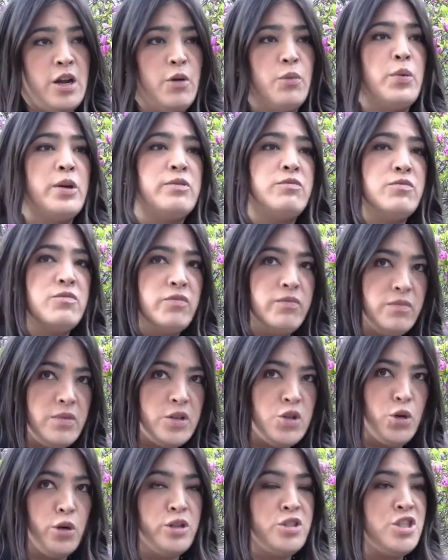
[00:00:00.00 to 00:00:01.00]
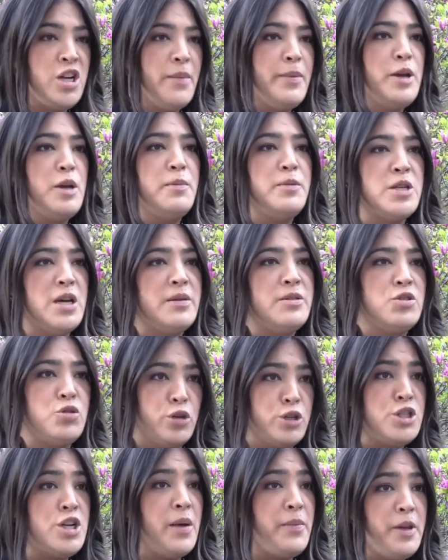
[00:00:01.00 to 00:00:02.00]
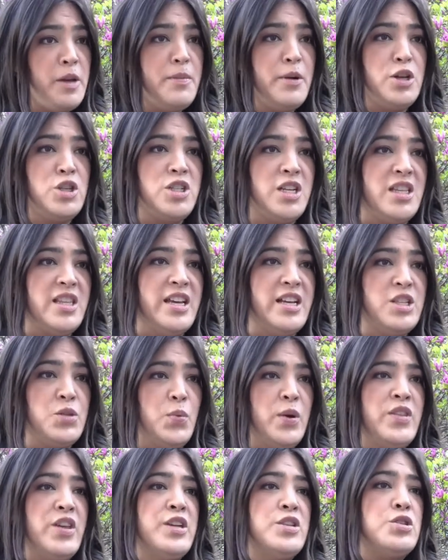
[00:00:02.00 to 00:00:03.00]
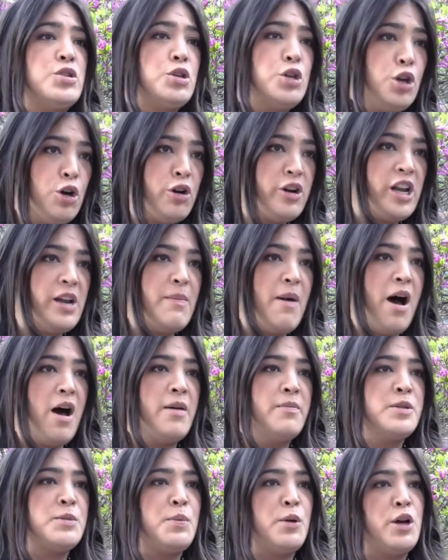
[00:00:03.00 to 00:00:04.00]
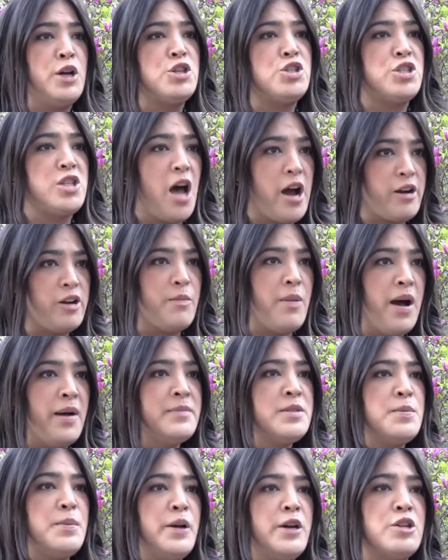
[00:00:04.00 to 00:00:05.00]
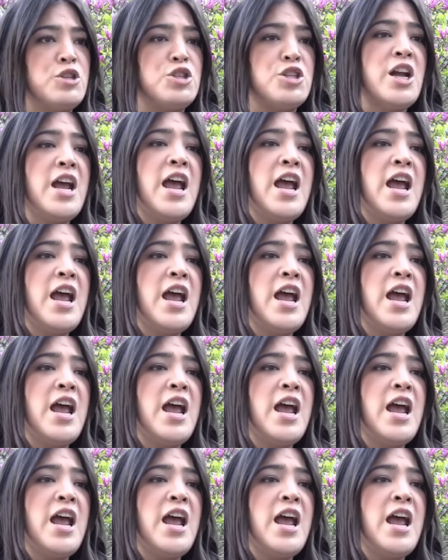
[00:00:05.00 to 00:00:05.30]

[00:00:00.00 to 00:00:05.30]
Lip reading: With George W. Bush did this with his security moms push, soccer moms push.